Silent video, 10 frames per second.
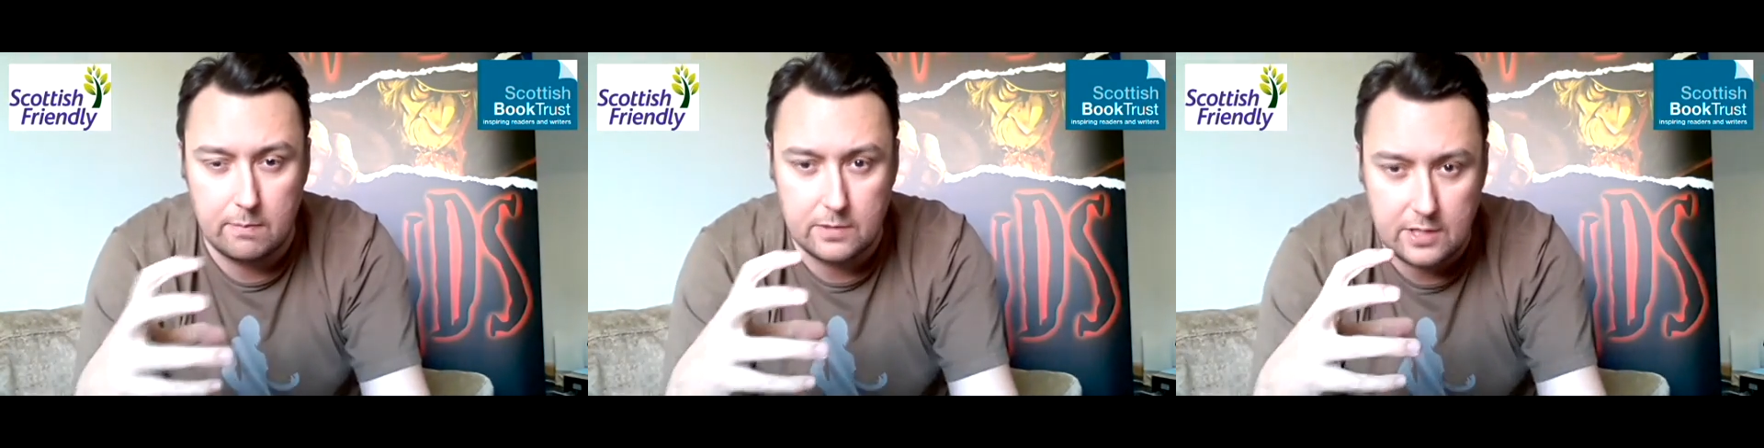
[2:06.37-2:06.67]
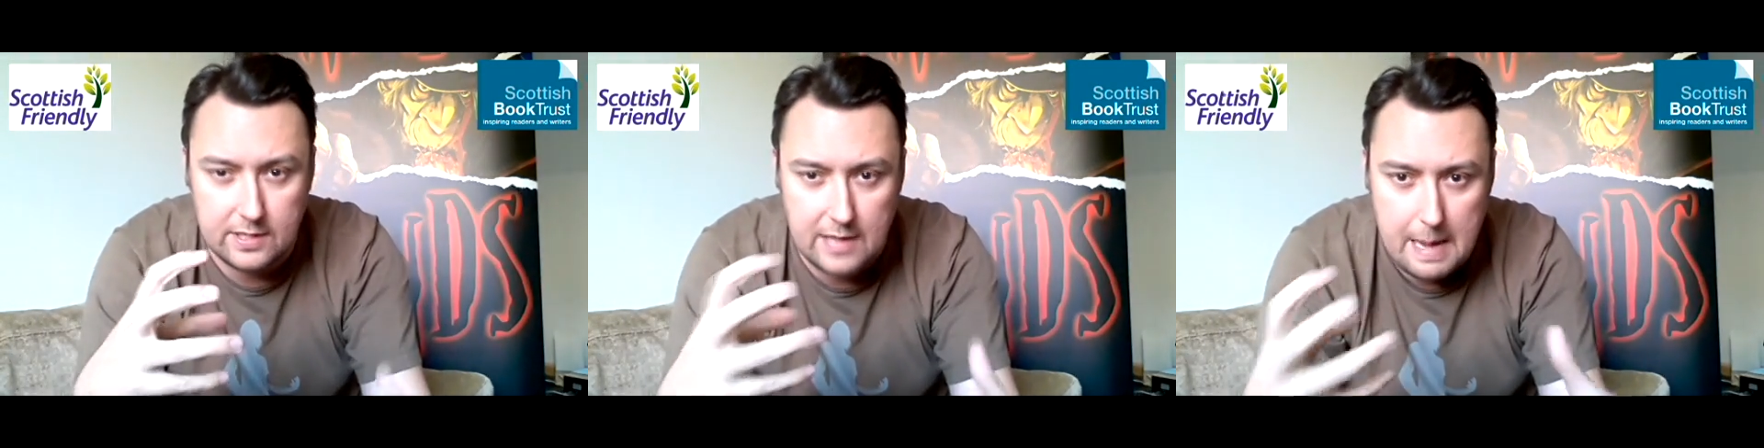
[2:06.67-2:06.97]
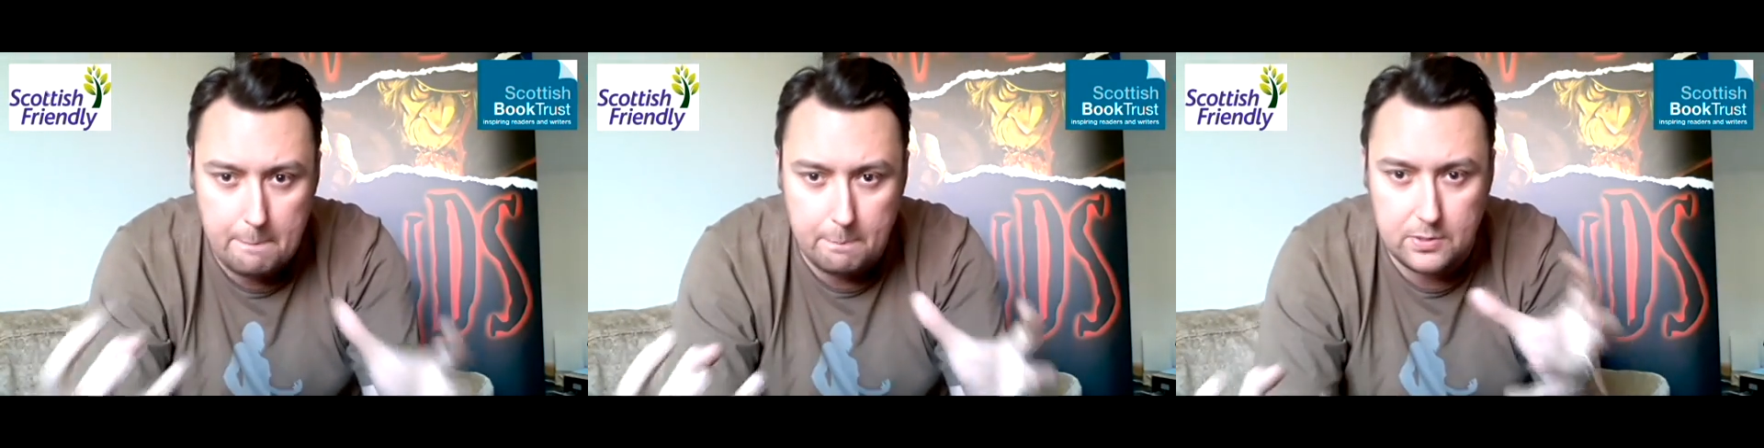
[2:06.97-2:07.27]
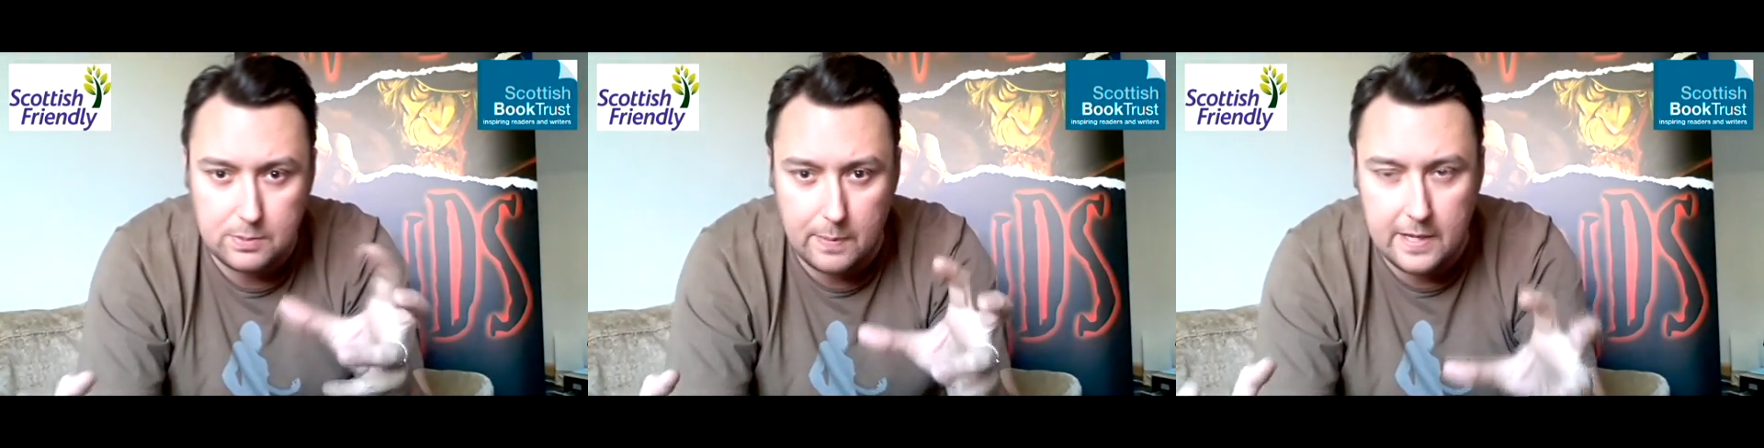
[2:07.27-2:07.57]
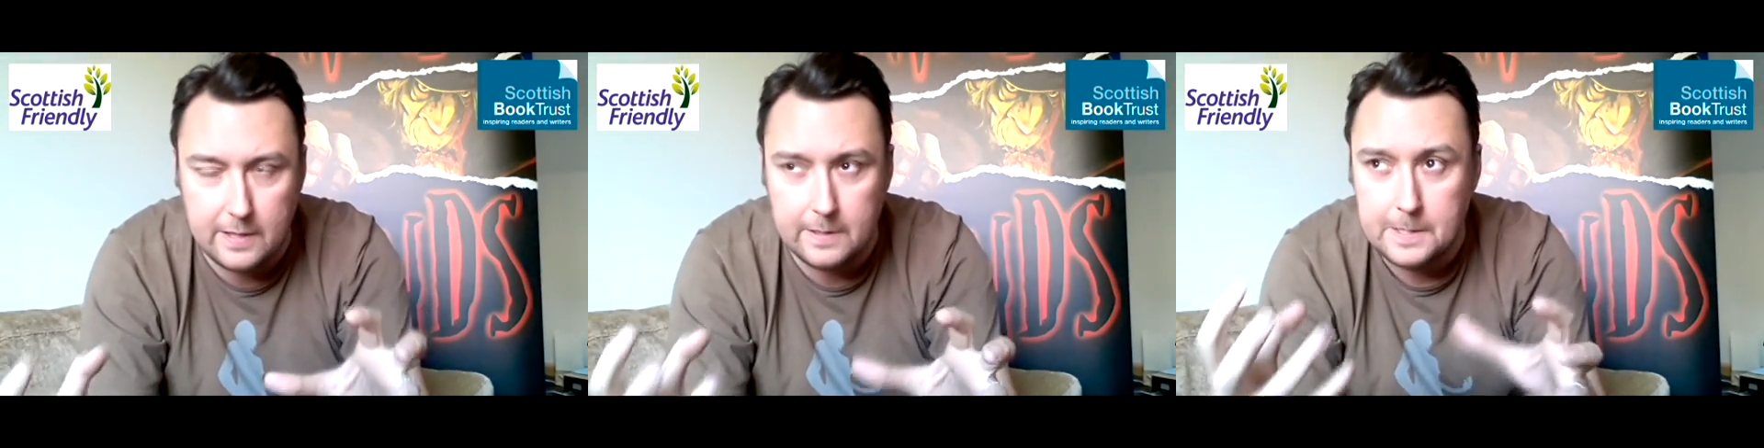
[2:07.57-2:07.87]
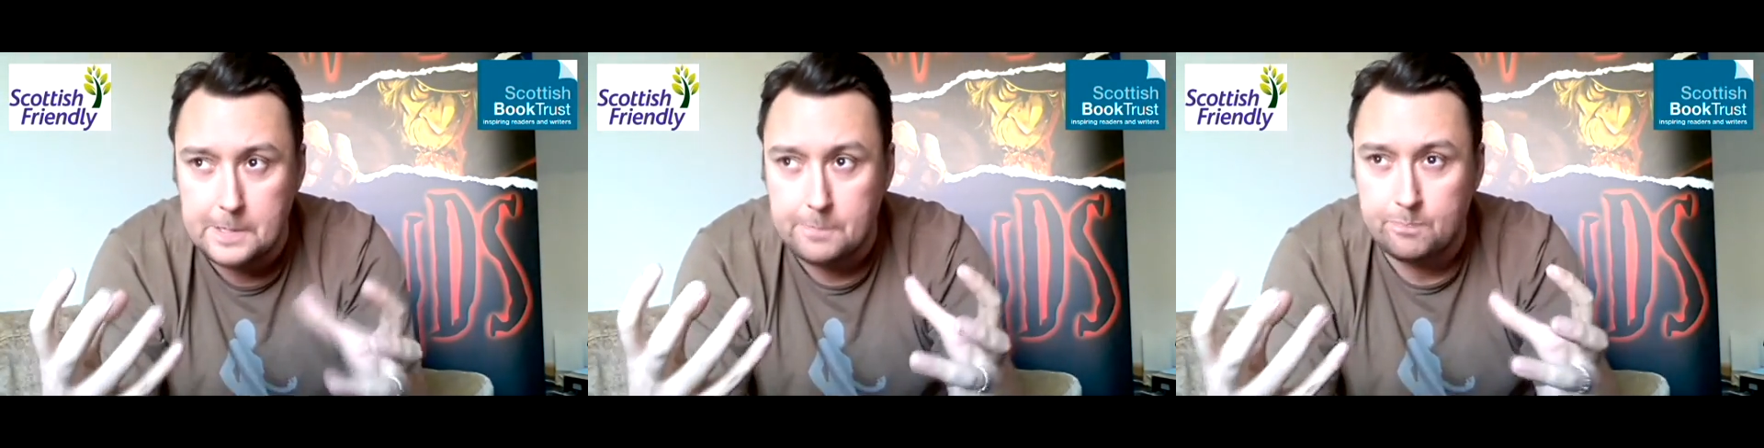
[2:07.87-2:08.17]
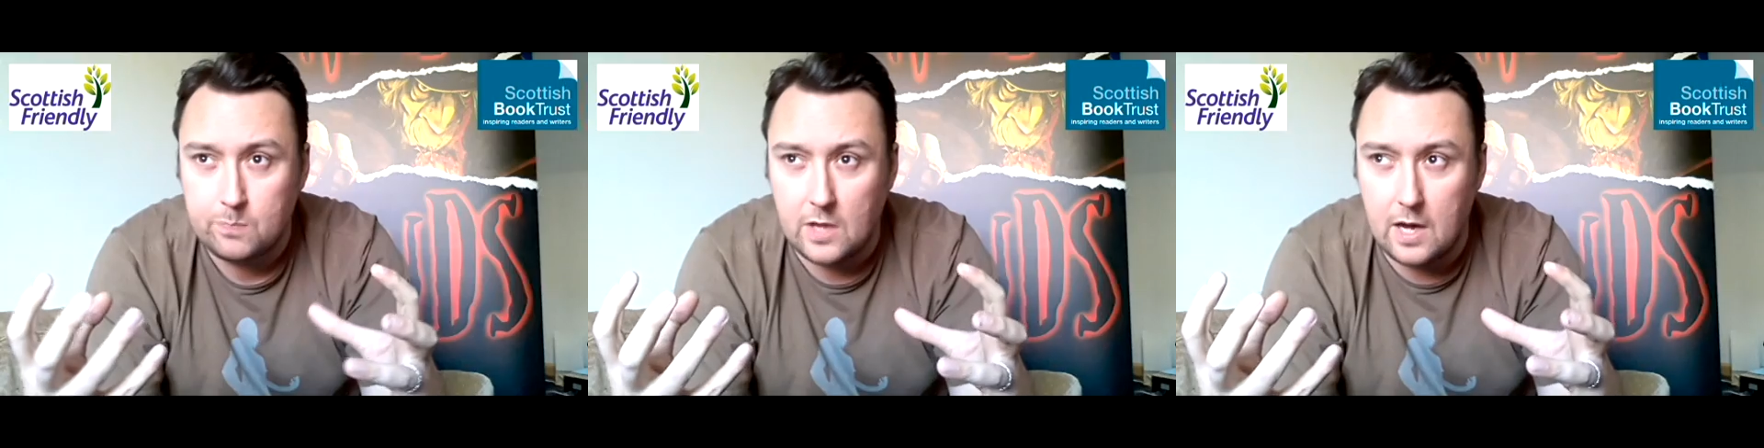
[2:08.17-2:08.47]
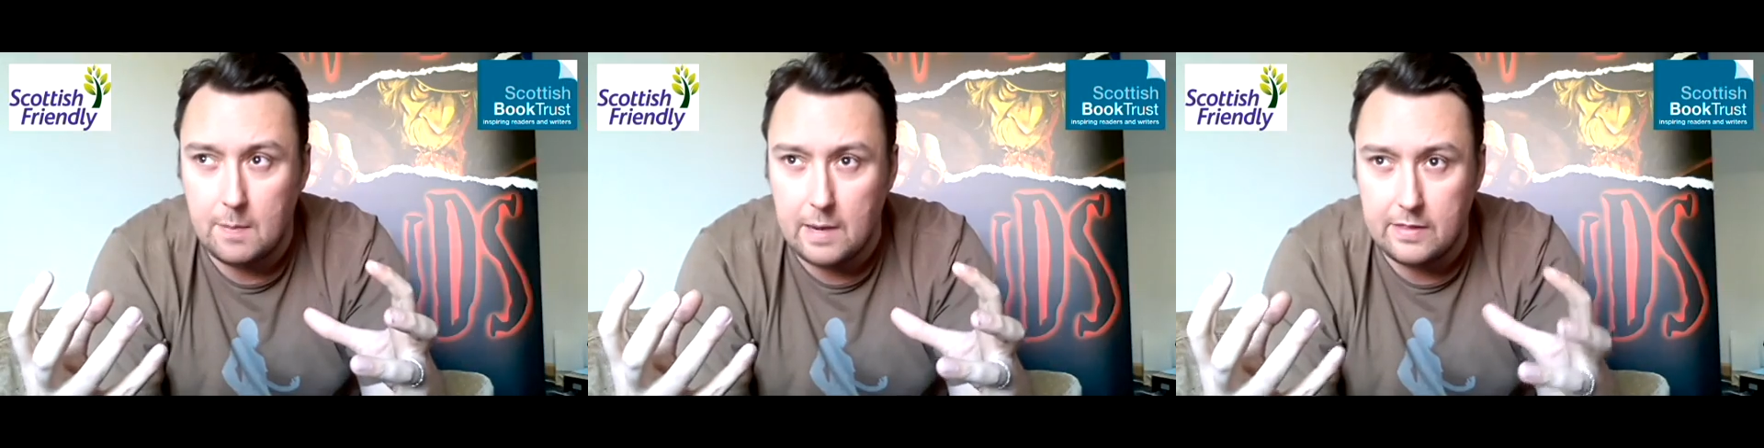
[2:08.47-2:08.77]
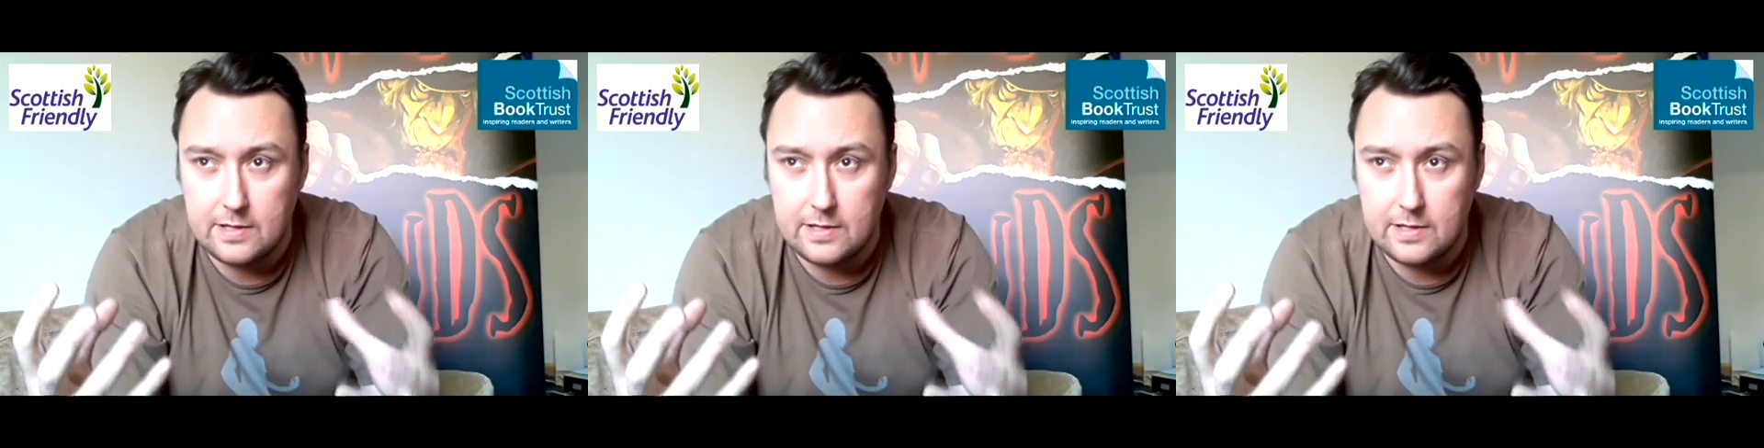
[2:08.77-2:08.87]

There's a damp smell, and